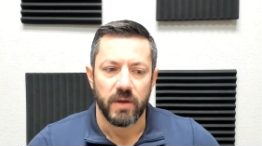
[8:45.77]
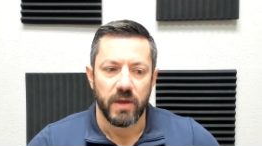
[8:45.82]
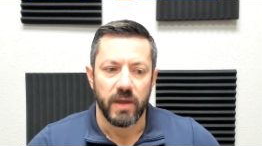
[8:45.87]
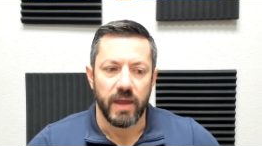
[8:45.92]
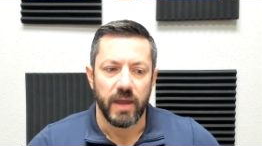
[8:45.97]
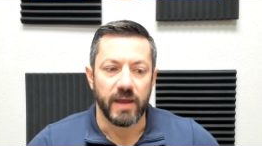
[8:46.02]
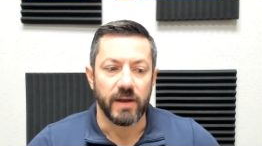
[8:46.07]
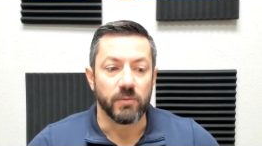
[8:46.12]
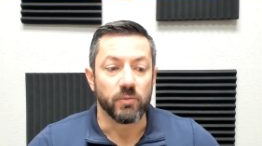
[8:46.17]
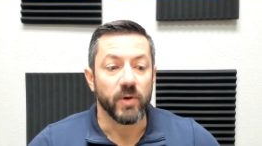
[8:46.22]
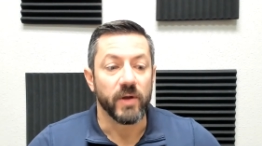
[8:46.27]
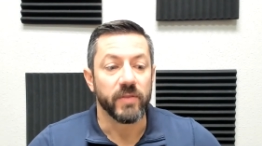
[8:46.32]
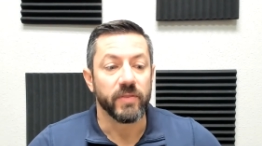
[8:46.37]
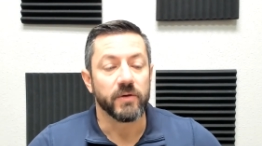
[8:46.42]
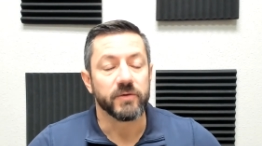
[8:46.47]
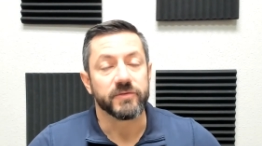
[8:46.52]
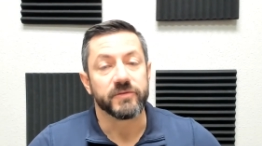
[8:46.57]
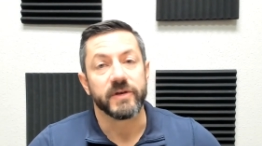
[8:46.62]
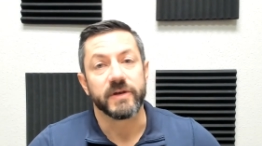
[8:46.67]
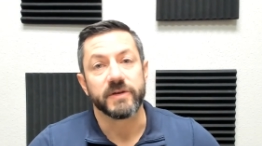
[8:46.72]
And when
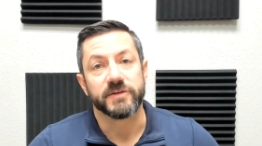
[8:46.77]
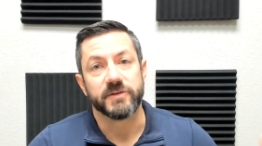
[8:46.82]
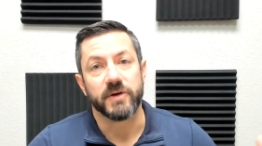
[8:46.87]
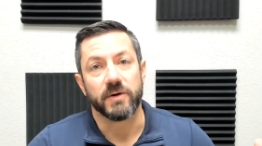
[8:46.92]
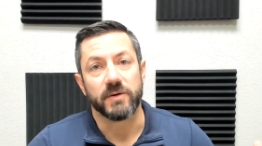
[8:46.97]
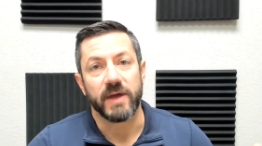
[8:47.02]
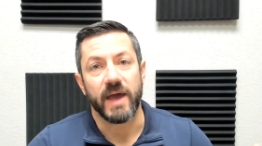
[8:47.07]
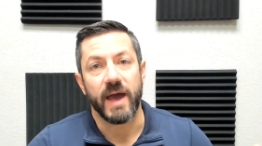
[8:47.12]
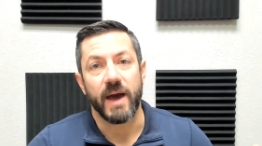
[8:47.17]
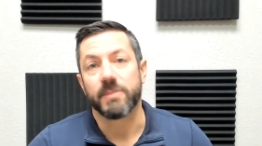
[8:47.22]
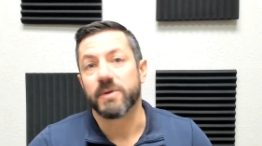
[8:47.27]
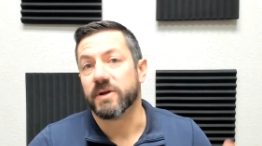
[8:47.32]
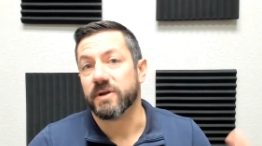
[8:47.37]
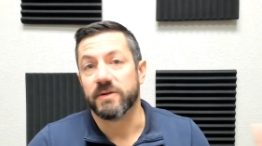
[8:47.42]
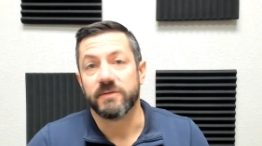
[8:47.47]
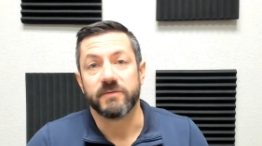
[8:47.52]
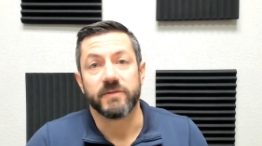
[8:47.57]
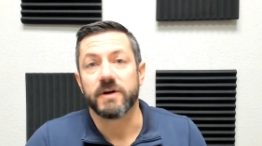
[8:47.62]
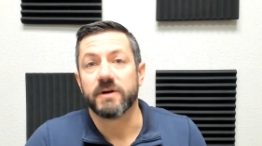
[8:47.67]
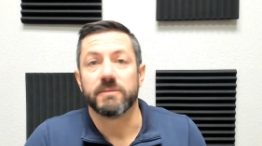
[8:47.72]
those things don't happen, and
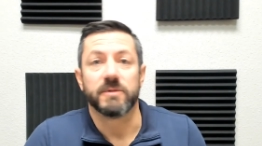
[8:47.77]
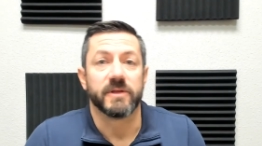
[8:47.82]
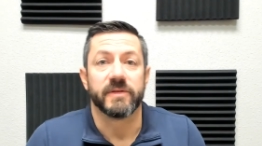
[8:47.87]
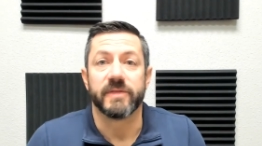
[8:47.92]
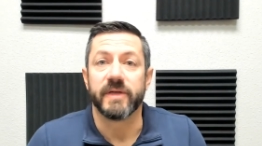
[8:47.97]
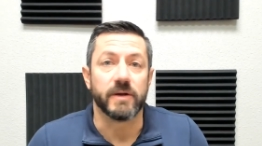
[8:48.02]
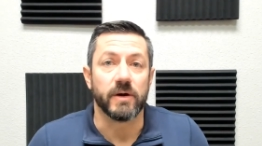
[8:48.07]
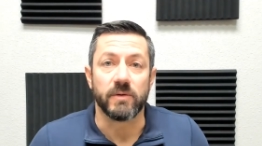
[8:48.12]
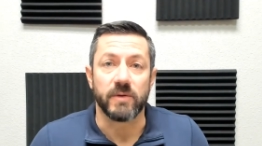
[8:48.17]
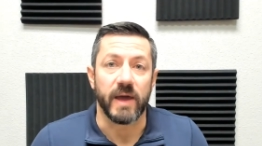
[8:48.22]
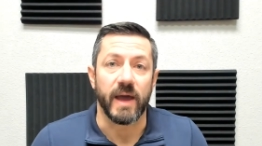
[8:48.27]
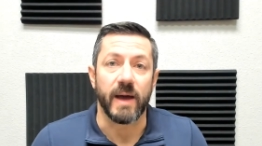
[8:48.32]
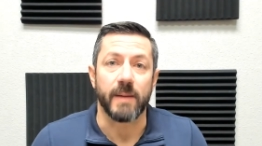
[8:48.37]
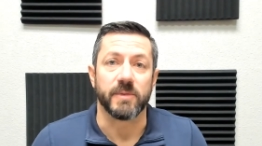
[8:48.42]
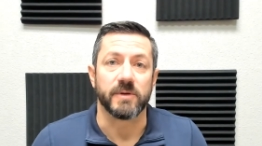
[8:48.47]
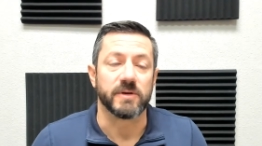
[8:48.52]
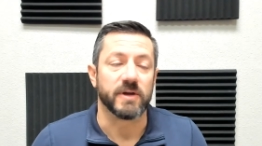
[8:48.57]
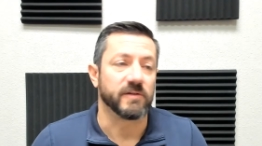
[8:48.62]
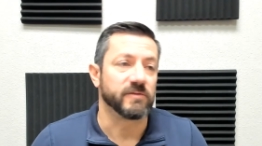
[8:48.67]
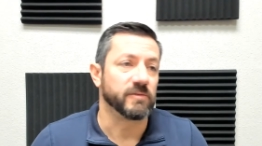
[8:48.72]
invariably they don't
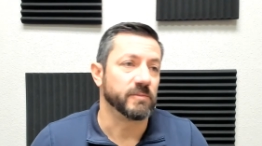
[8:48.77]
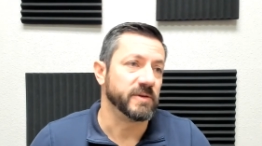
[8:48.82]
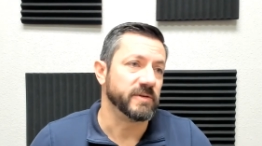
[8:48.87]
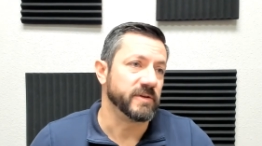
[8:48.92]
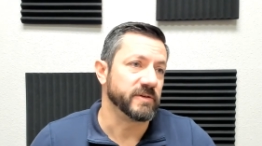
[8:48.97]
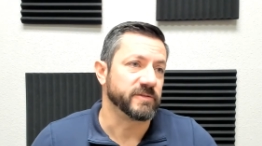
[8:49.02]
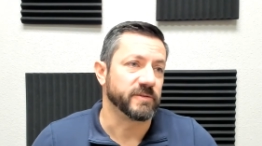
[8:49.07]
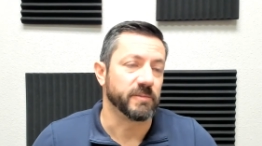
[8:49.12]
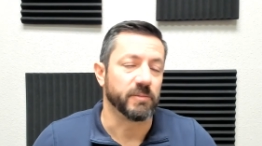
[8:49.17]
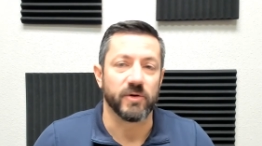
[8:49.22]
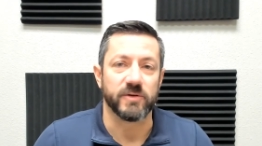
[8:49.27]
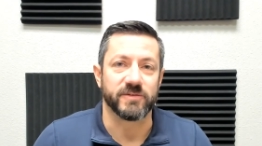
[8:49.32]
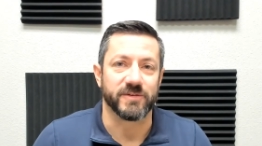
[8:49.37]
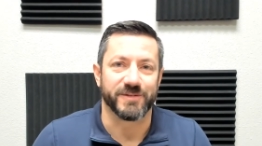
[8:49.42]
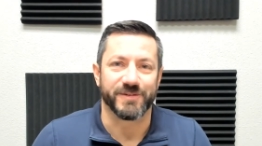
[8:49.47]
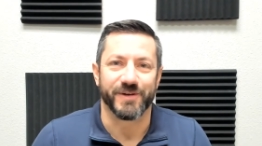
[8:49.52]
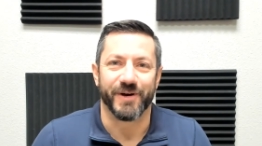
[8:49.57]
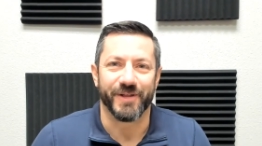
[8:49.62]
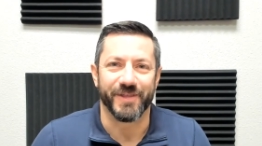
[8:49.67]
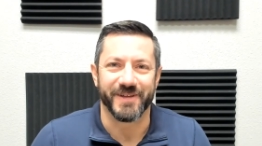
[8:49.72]
happen, government disappoints
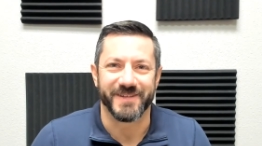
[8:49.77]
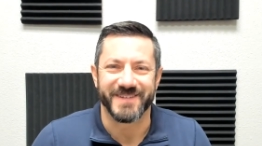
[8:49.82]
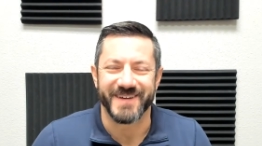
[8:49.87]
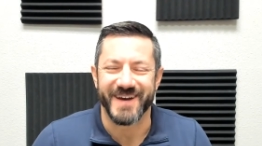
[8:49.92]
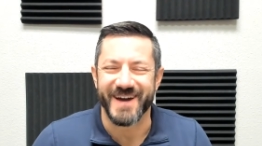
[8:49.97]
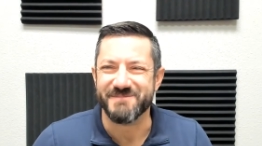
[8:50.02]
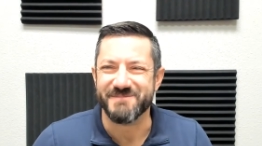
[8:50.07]
us all the time.